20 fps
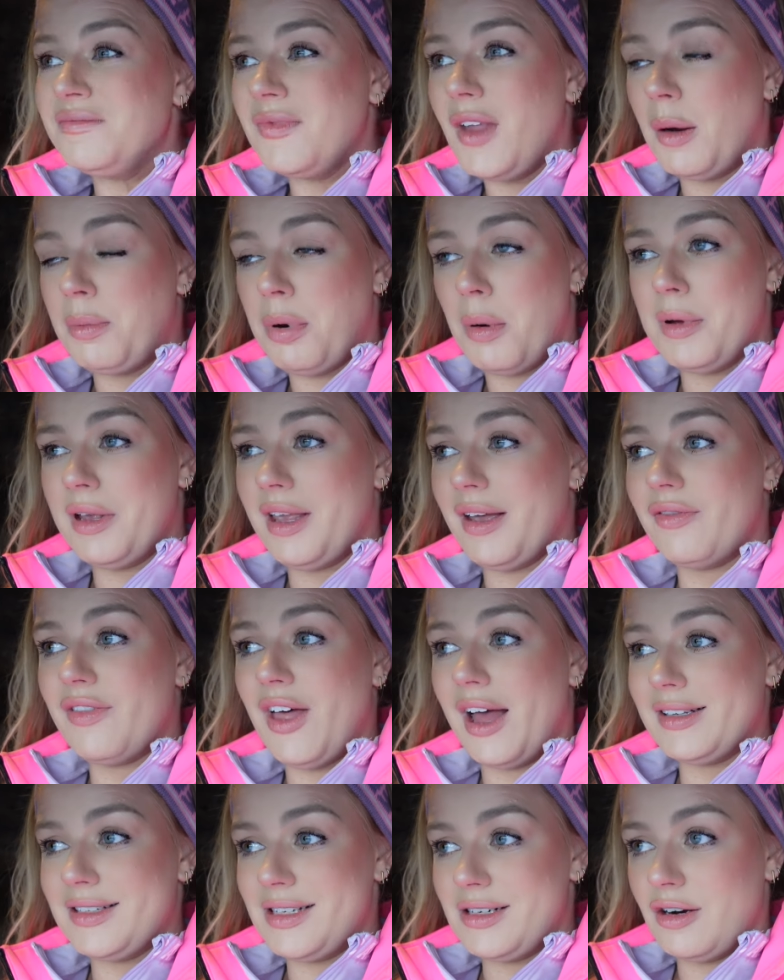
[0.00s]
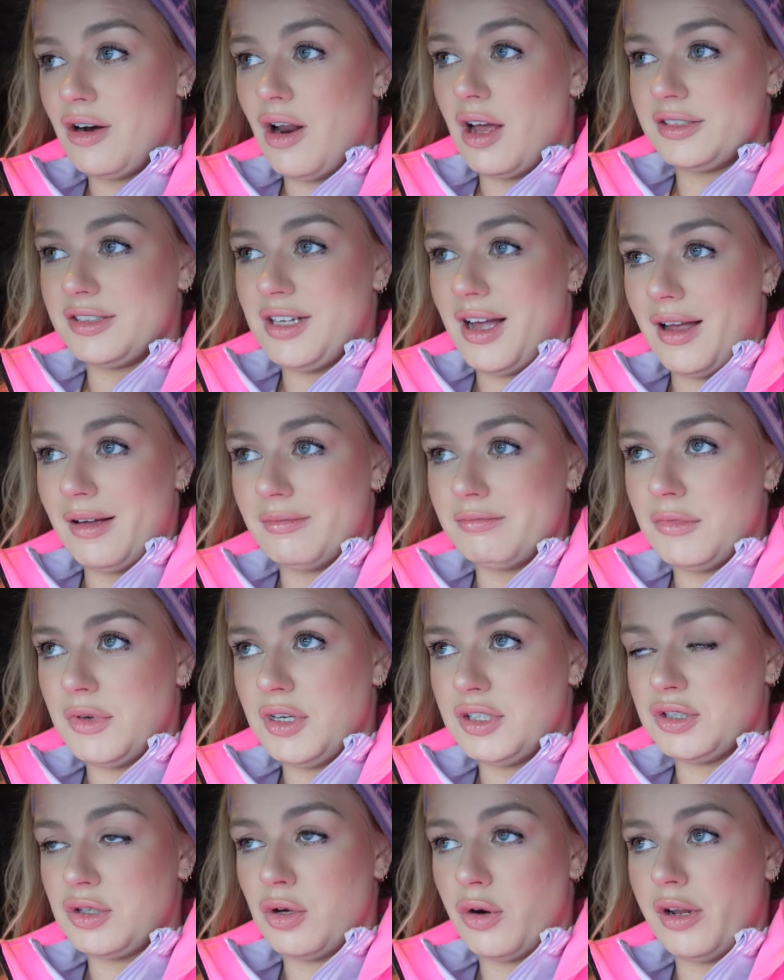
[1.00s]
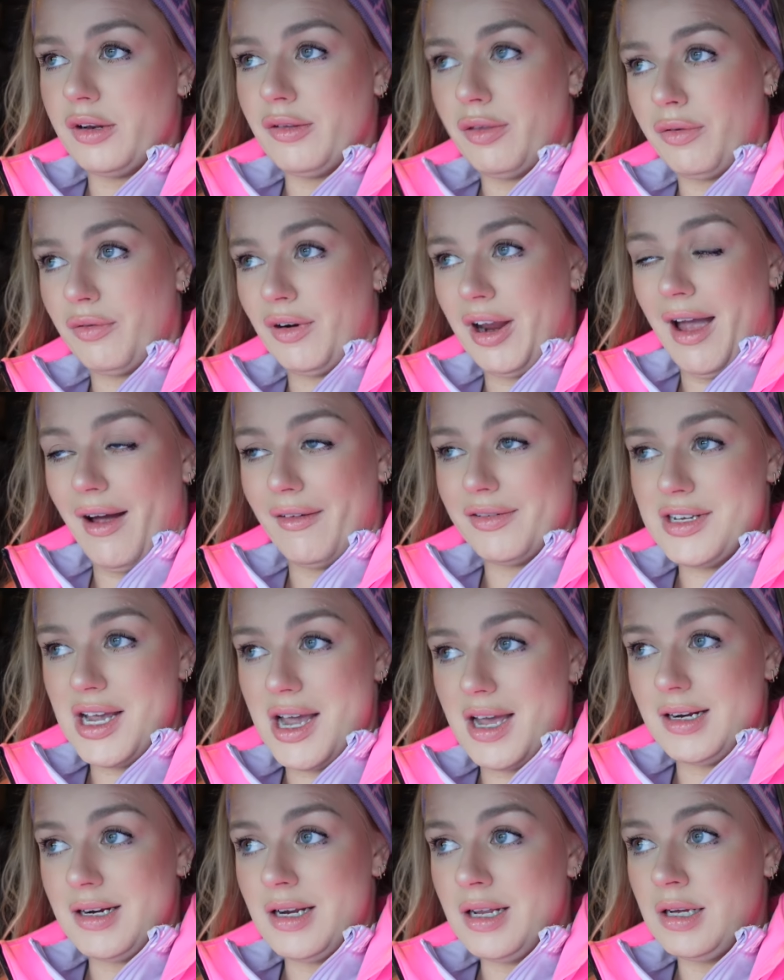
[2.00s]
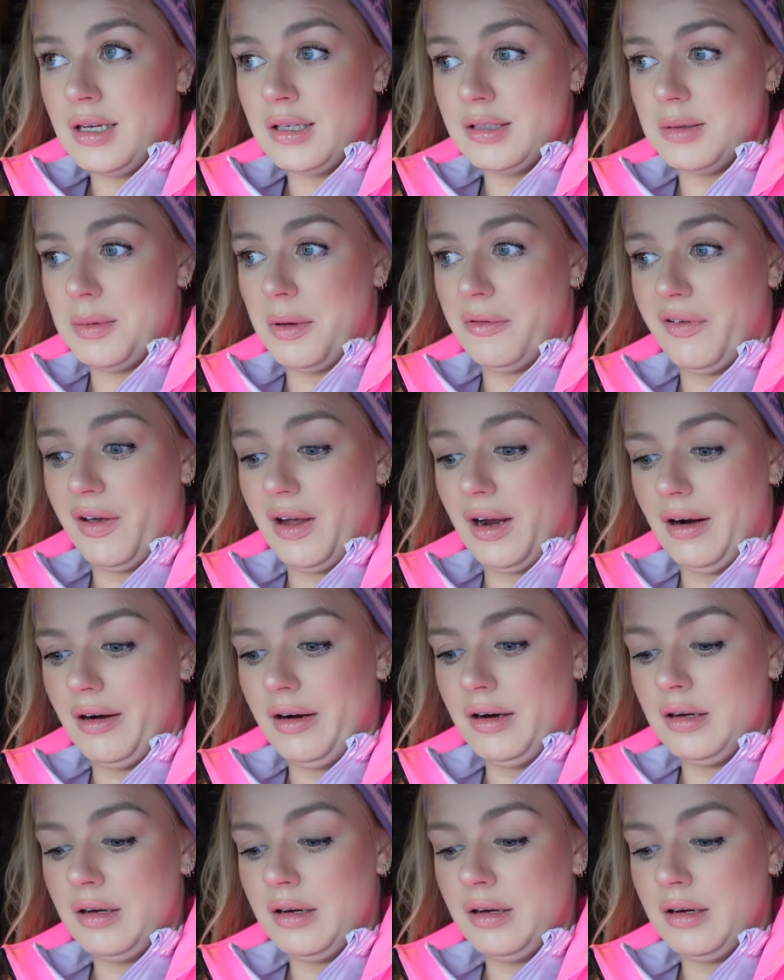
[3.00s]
I'd probably give that dinner last night a solid 3 out of 10, to be fair.